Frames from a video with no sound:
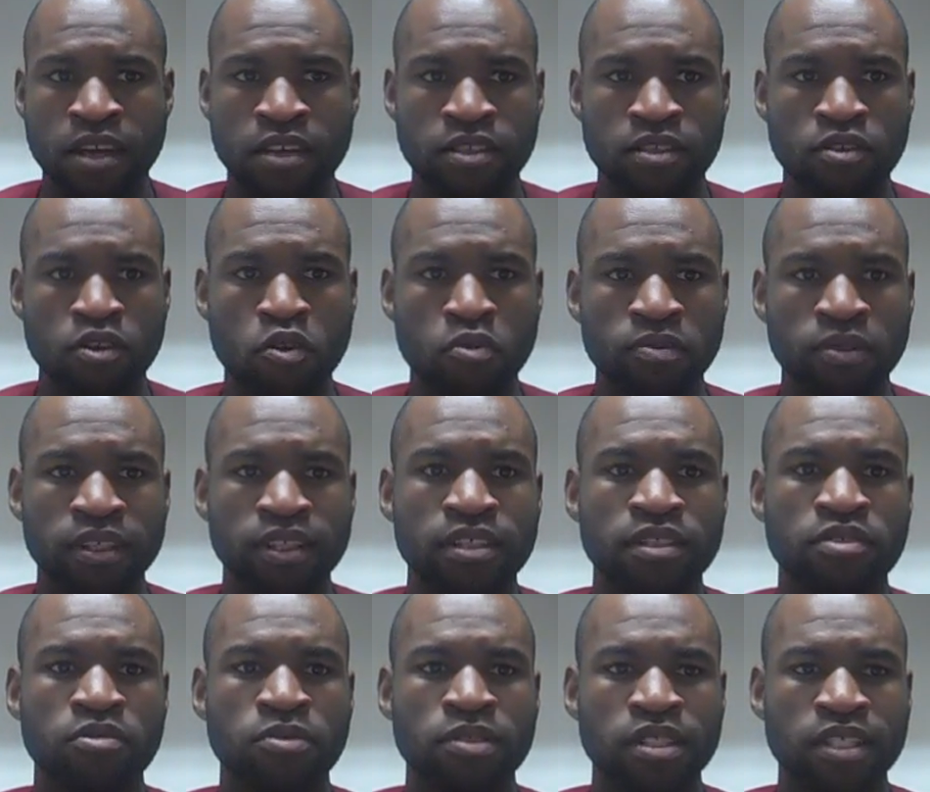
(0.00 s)
So hopefully
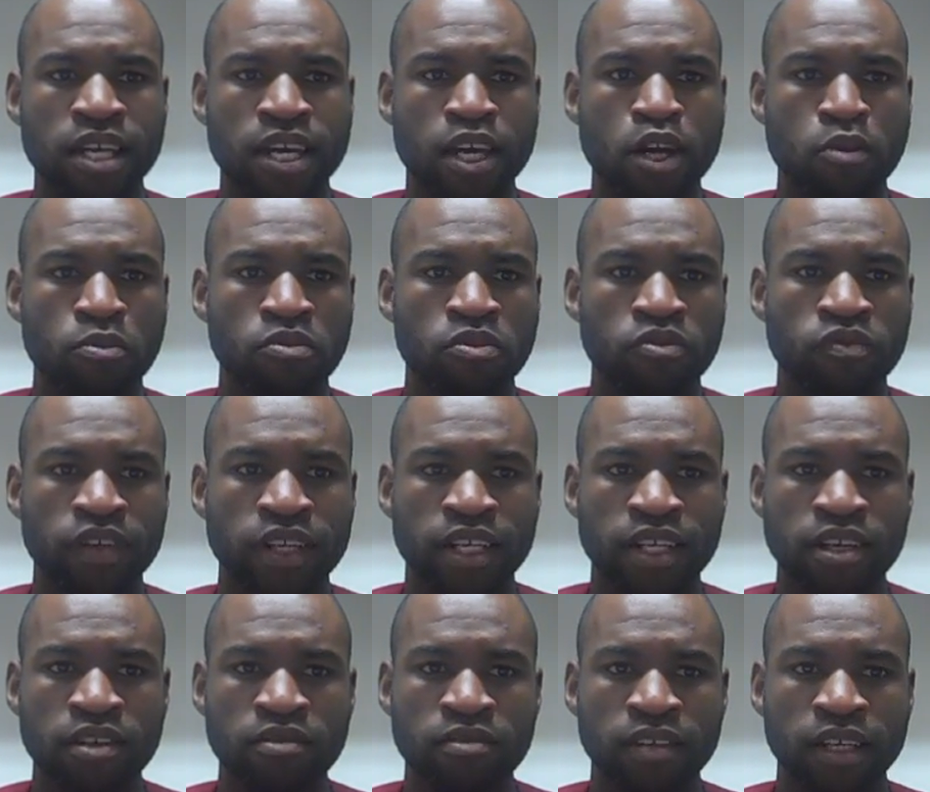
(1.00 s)
this was a helpful
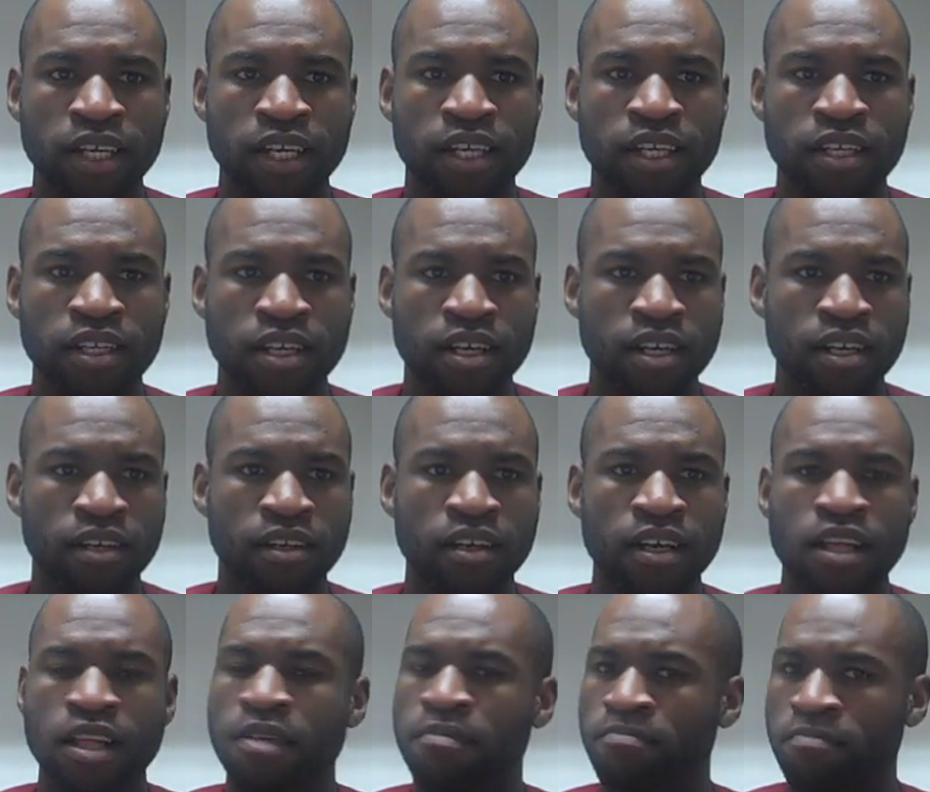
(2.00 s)
video and
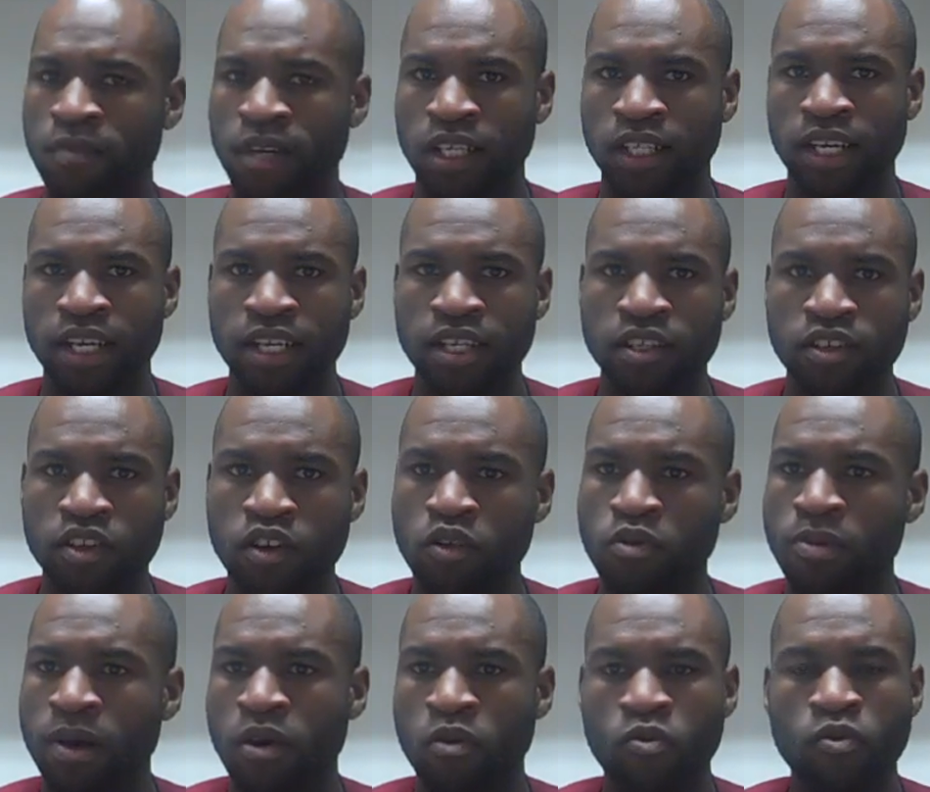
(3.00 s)
letting you
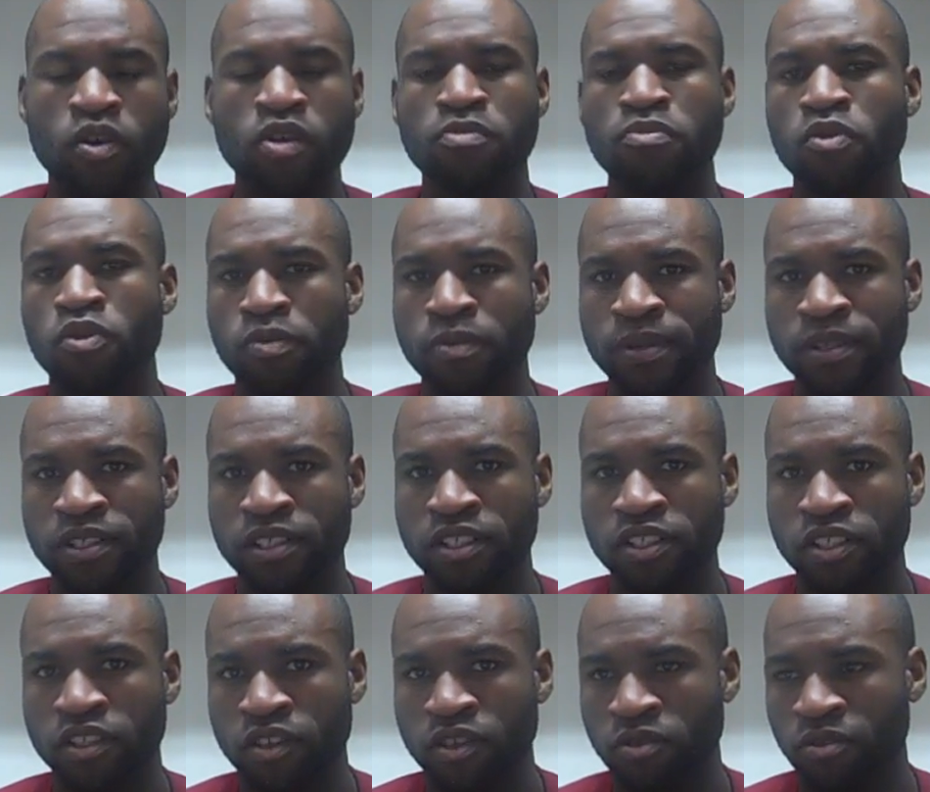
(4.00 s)
know about one more
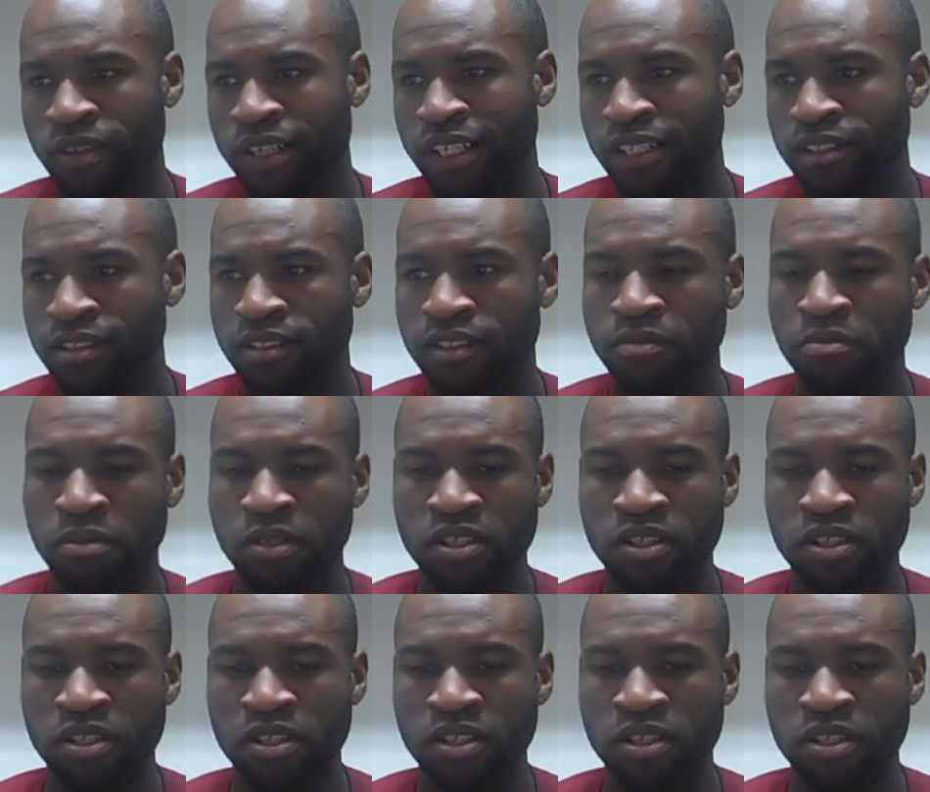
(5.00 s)
position on the rigs.